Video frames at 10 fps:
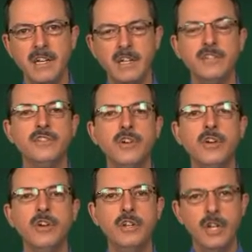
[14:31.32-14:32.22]

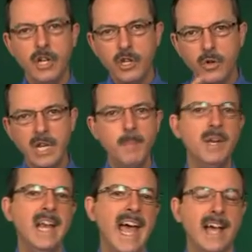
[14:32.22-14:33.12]
Concerned, you leap
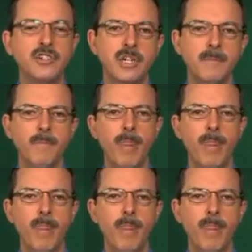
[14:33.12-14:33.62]
into action.